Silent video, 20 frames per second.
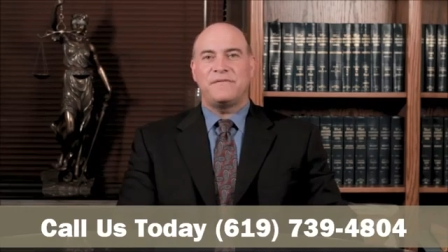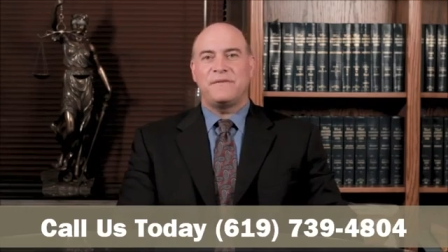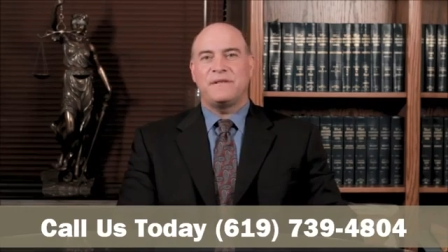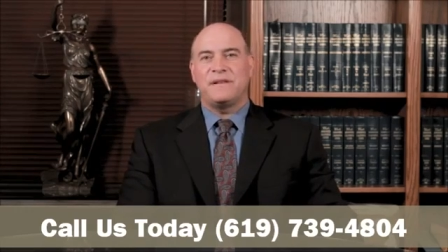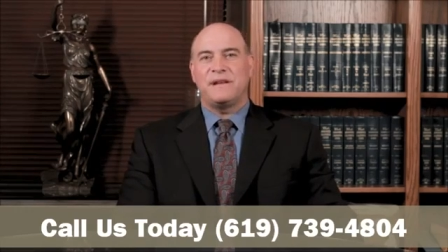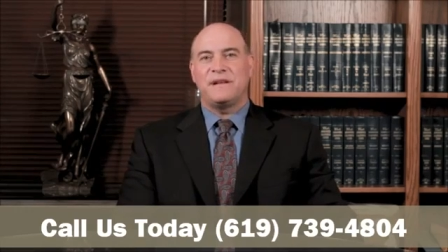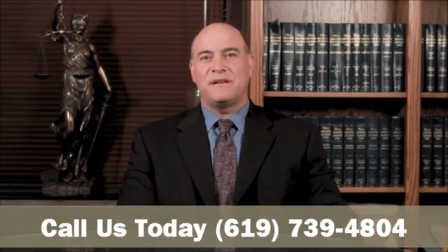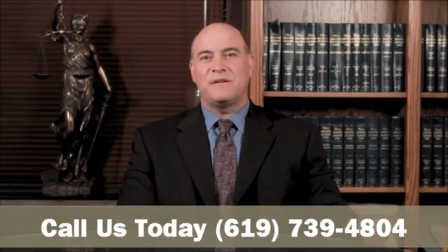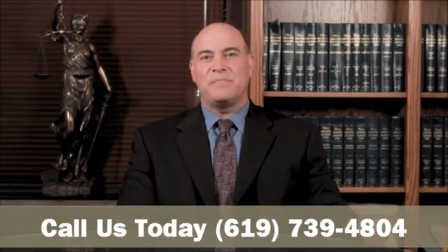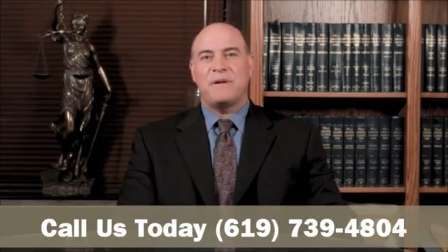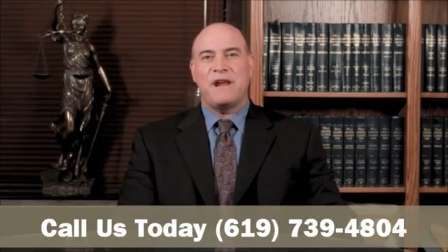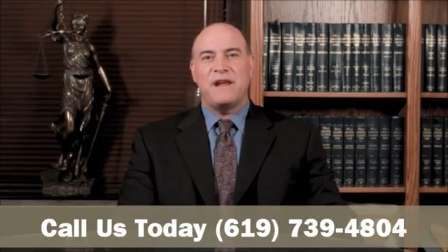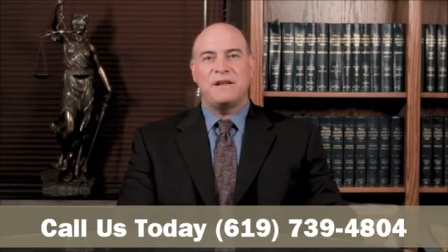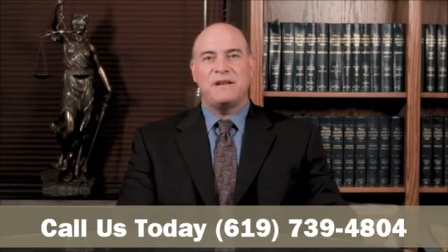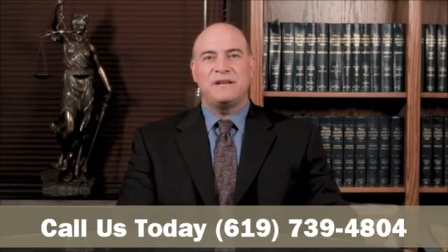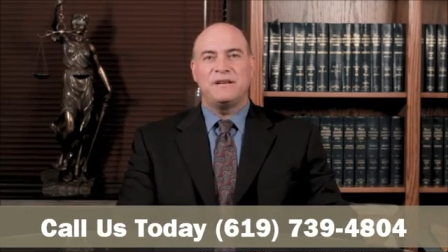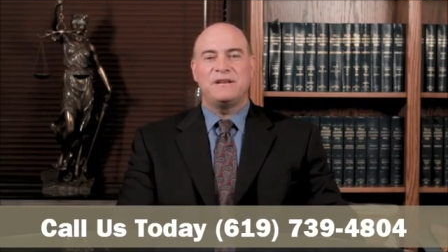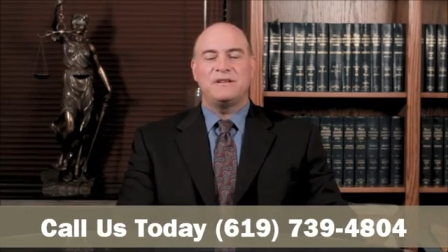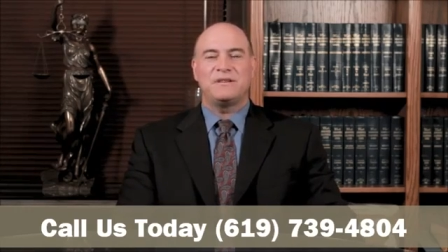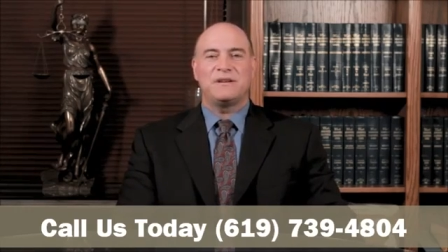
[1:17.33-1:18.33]
and they end up
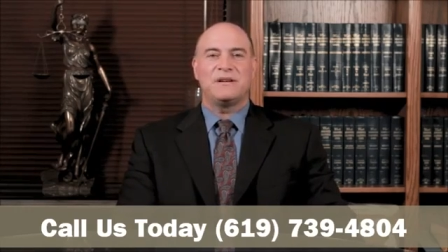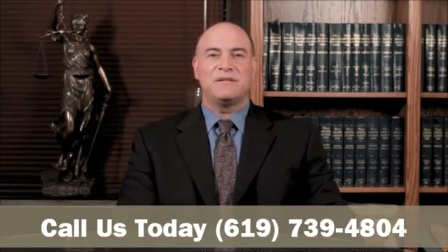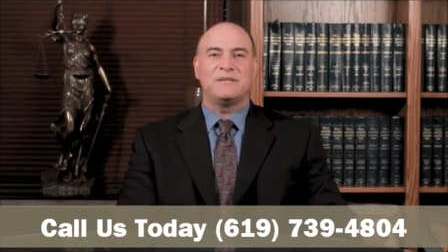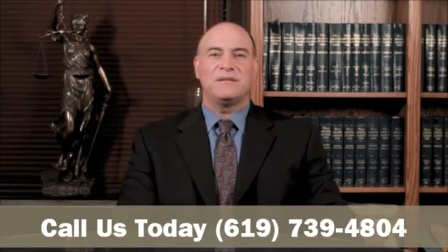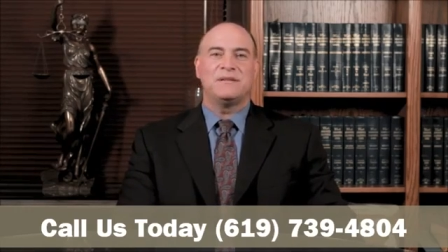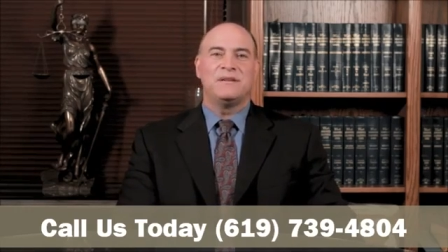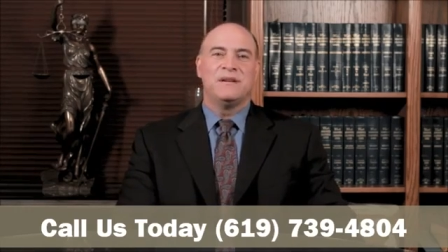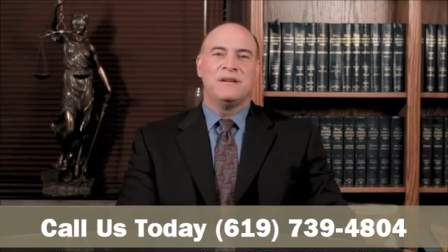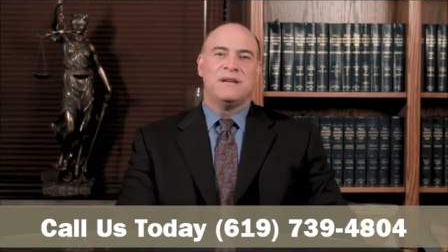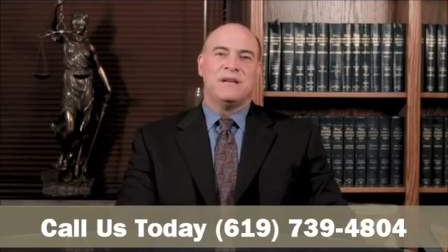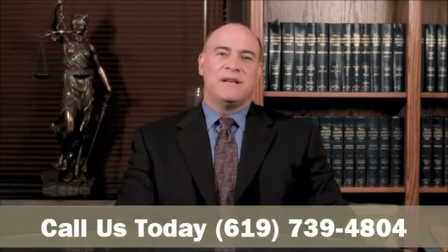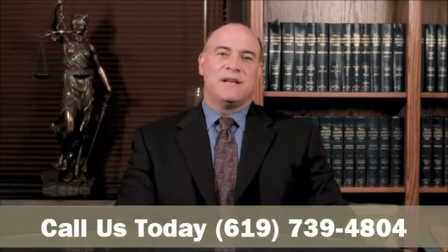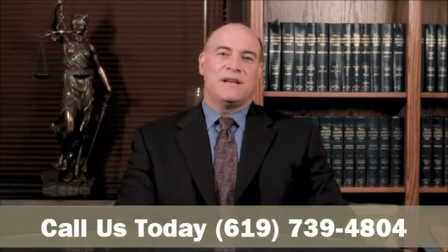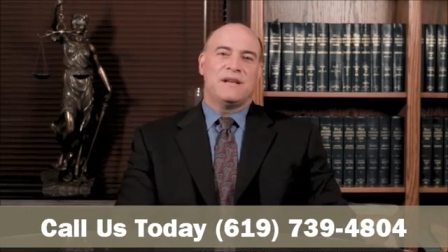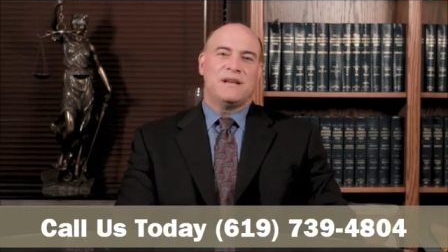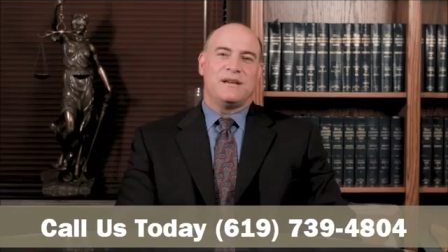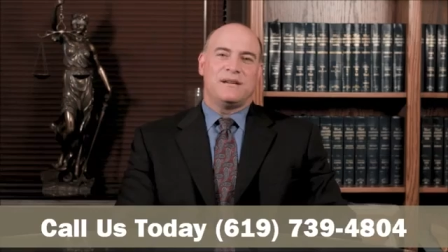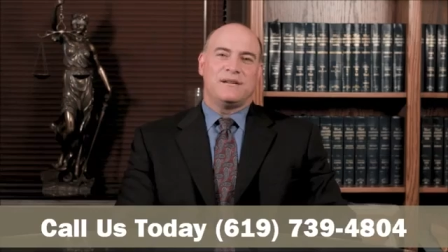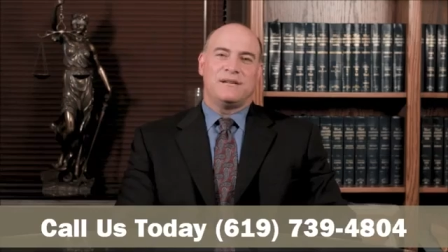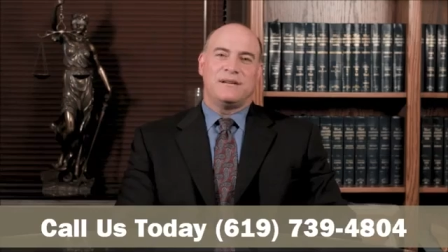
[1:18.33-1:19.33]
hating each other,
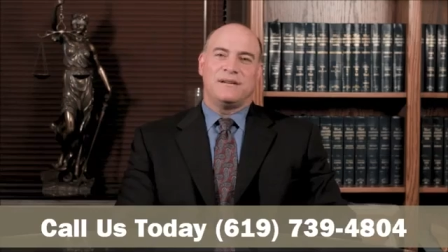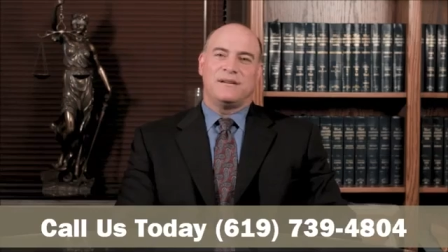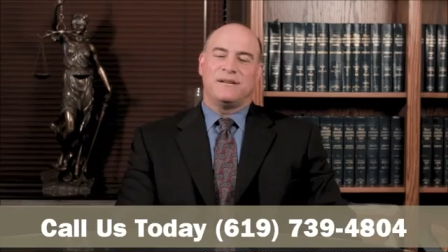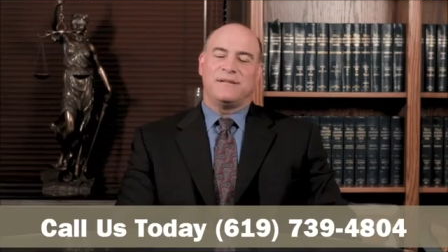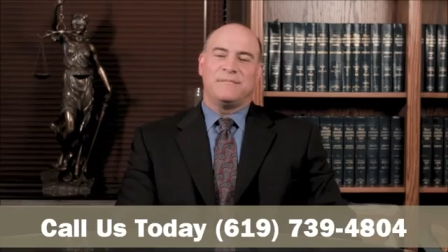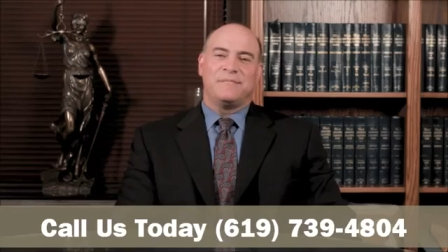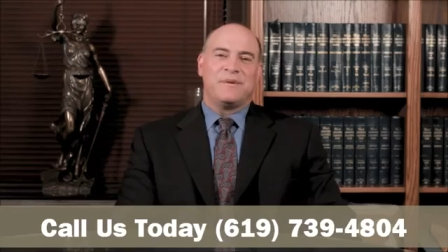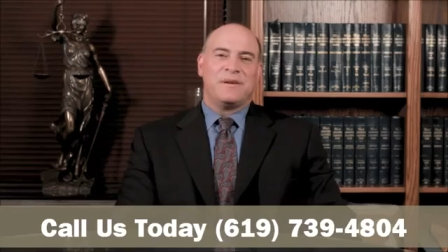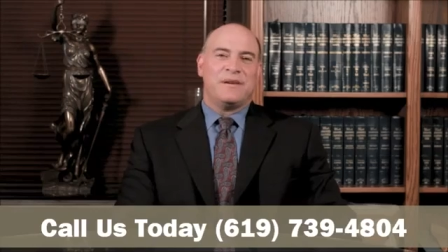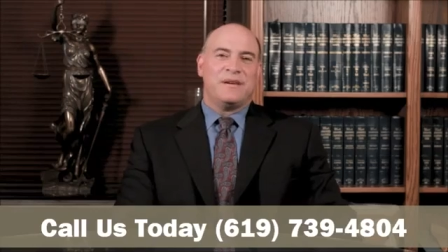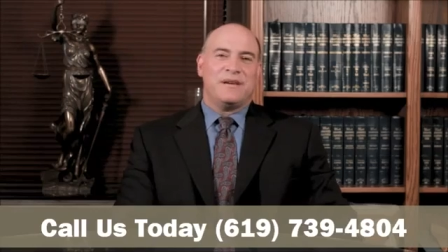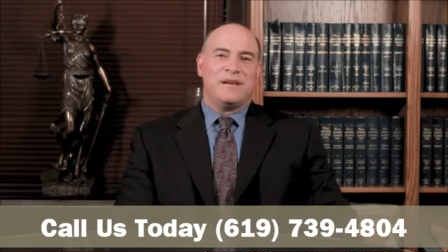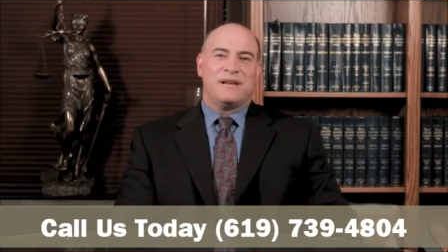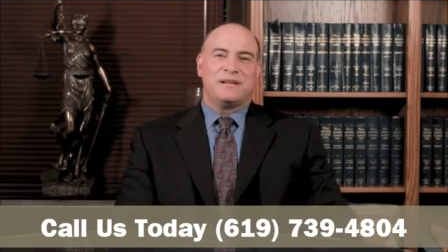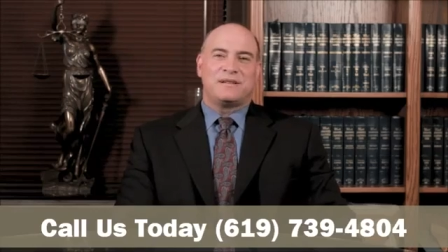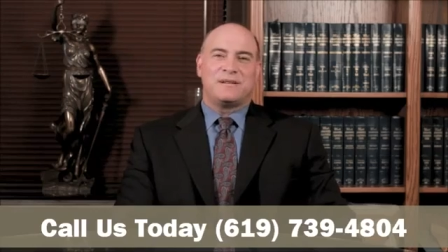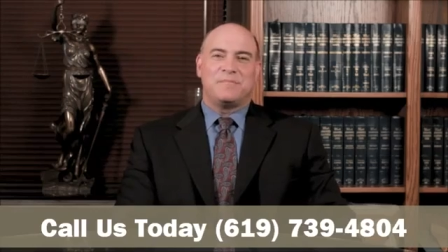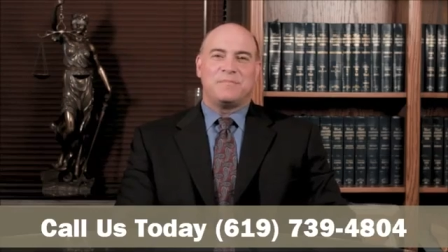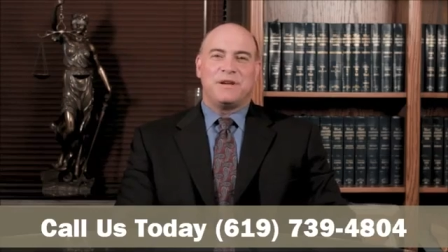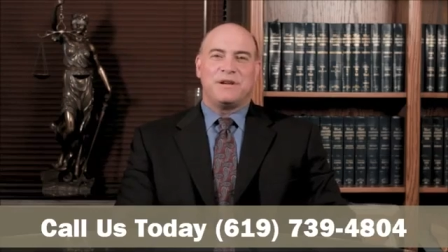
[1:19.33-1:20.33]
and
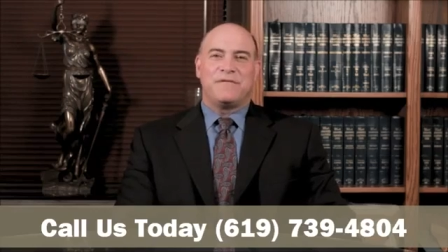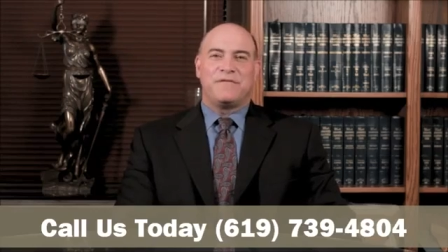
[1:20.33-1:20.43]
it's a big